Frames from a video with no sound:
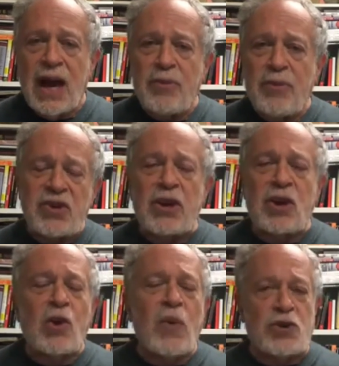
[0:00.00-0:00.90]
I'm going to take
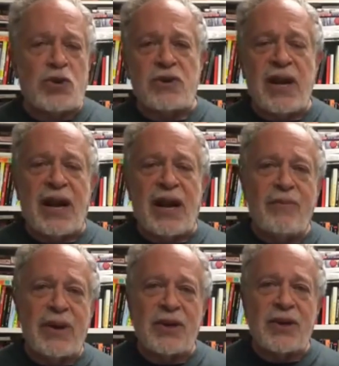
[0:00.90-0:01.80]
your questions
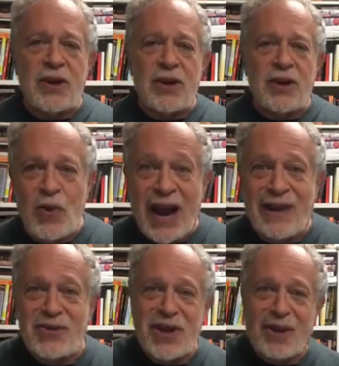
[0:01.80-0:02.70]
now because I know you
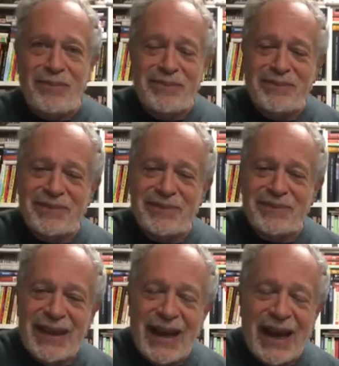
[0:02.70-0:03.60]
have some.
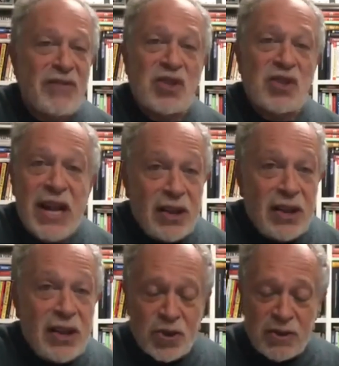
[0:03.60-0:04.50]
I haven't seen
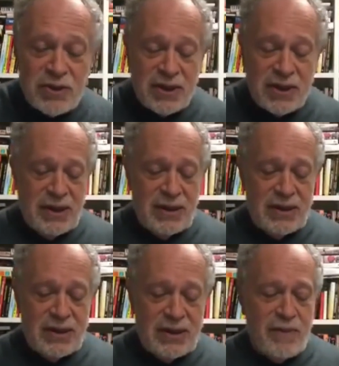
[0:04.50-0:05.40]
the questions,
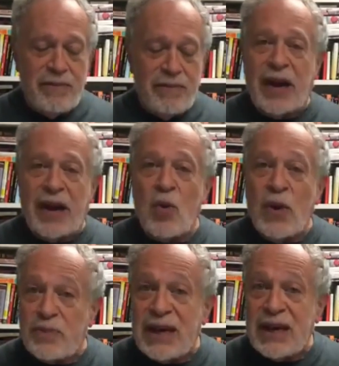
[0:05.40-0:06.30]
so bear
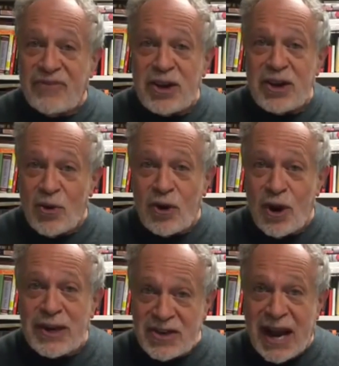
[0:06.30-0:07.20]
with me if I don't
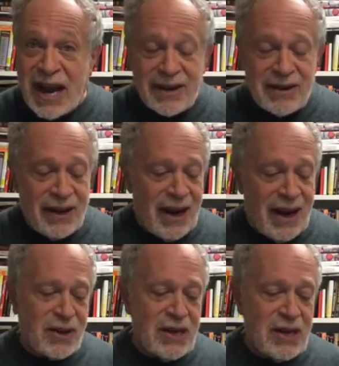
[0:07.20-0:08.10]
know exactly the
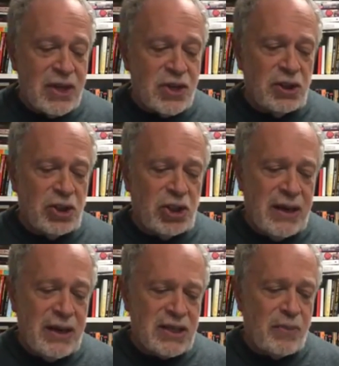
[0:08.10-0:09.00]
answer.
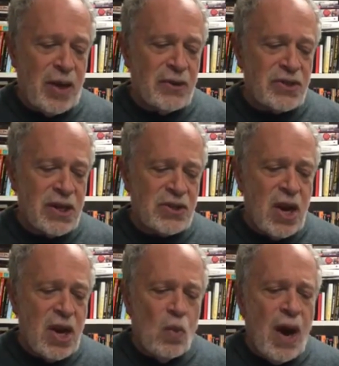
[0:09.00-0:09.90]
Sergi Zapato
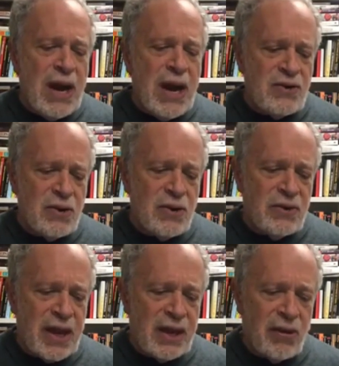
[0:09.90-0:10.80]
says, why
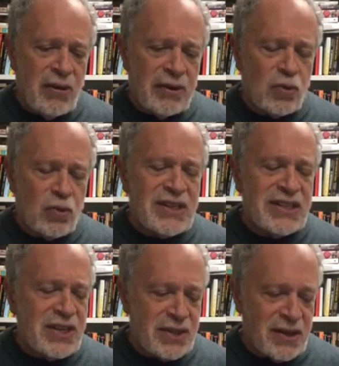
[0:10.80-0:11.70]
do they call it the
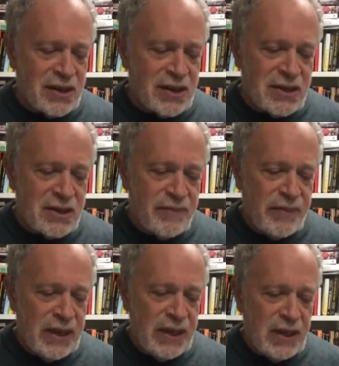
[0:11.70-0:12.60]
resistance?
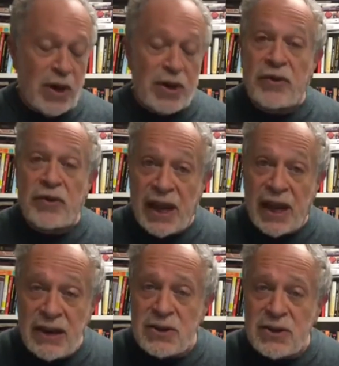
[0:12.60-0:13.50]
Why do
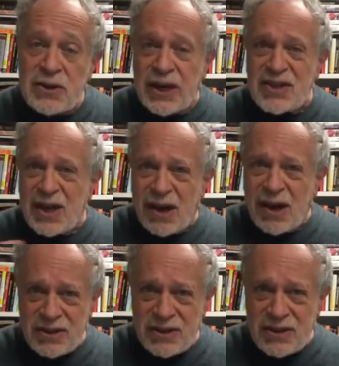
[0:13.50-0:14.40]
they? Sergi, it's
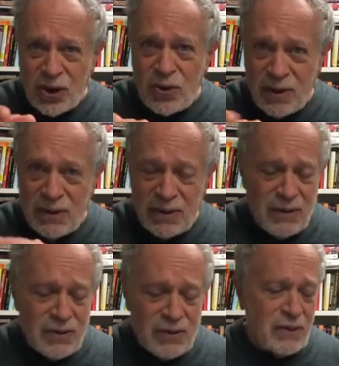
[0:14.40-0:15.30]
us. You
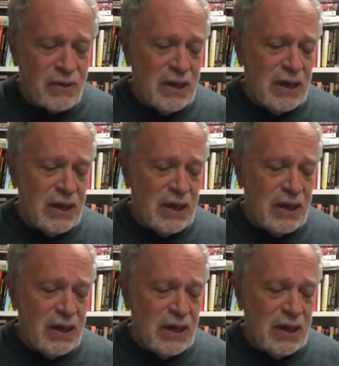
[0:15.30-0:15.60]
too.